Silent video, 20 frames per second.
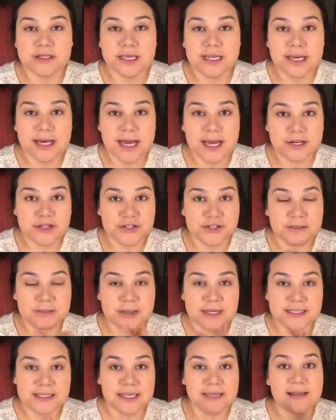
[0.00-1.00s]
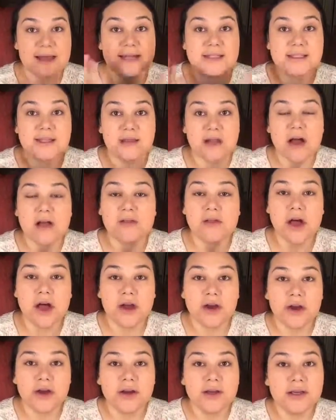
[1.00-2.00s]
and it actually makes it last a lot
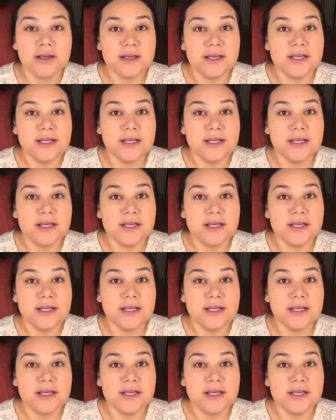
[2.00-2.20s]
longer.